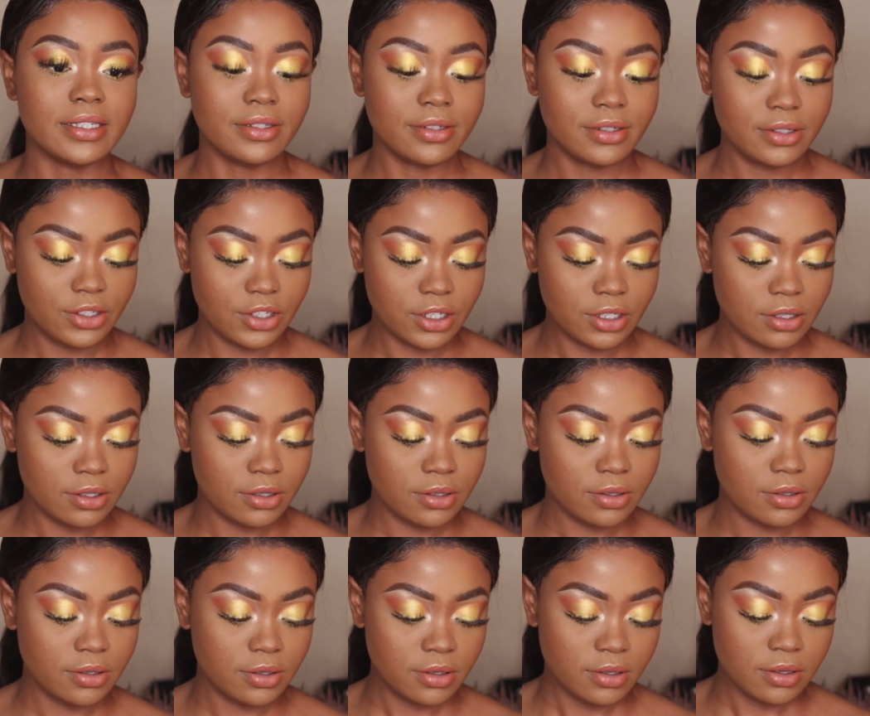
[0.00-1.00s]
you know, just
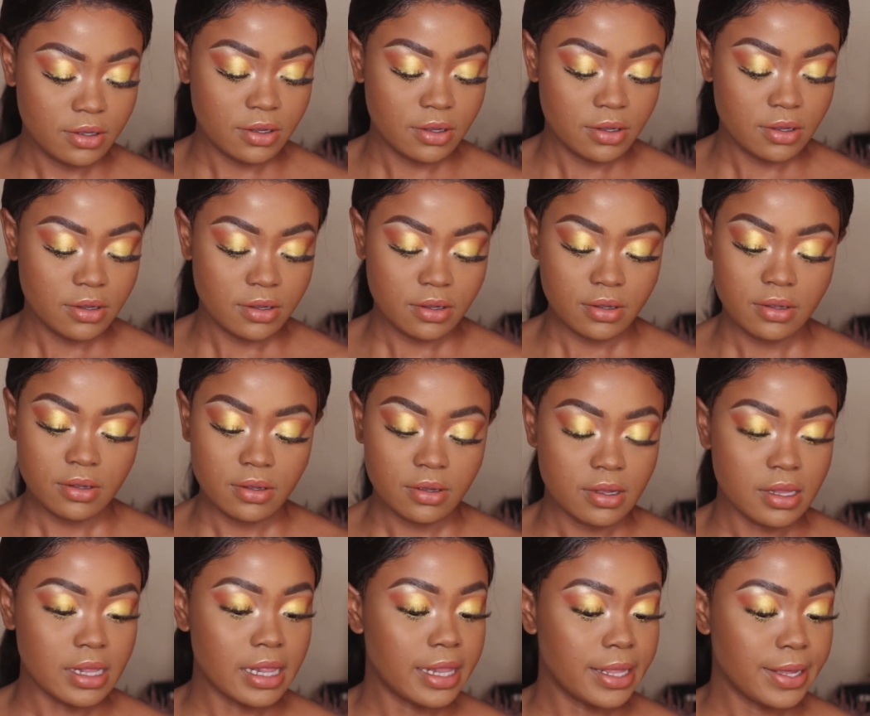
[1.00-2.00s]
to
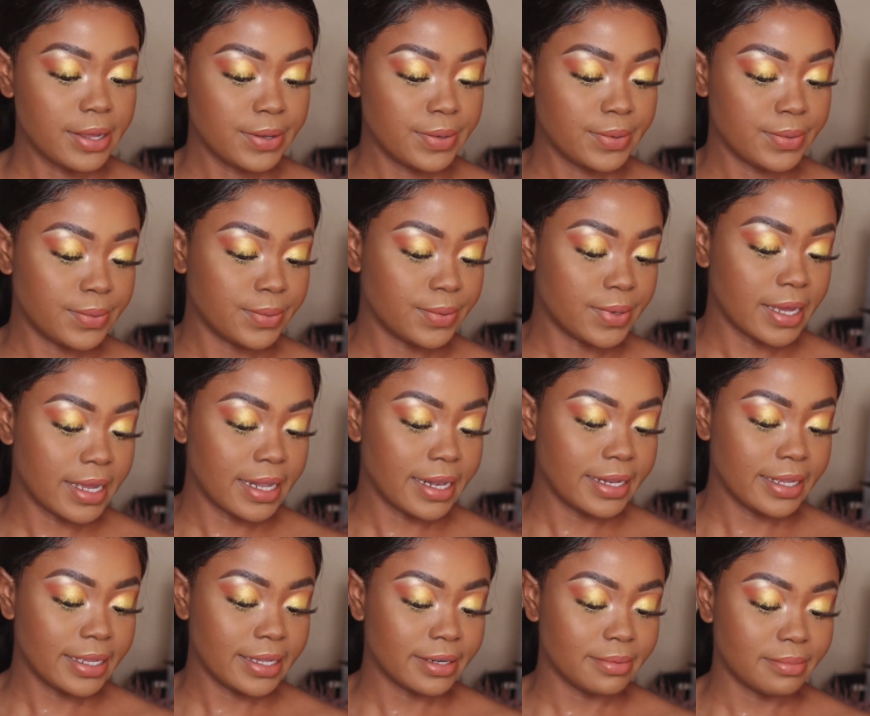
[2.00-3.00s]
glow a
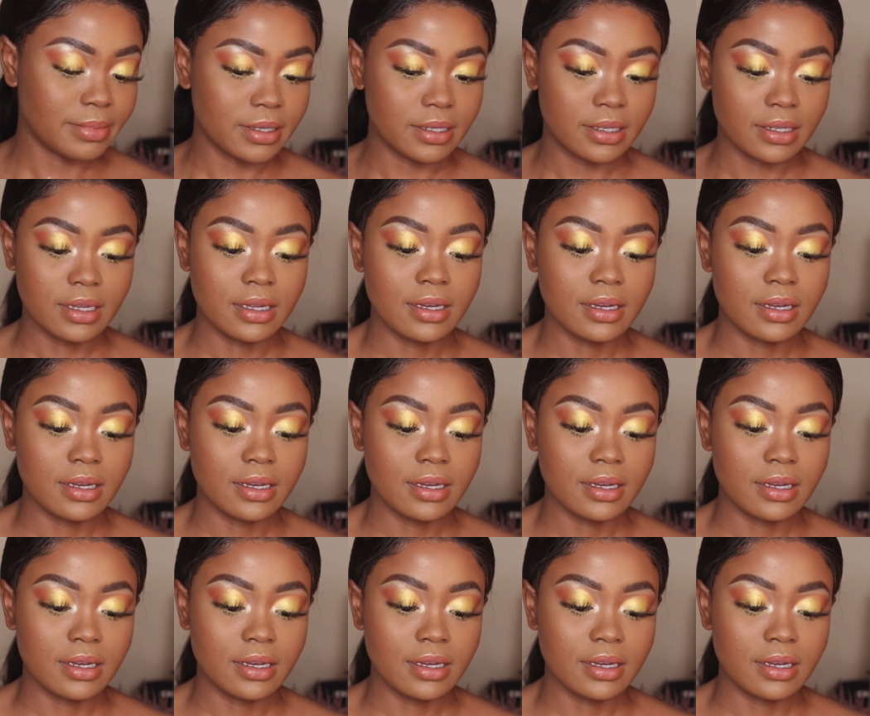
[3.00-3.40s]
little bit.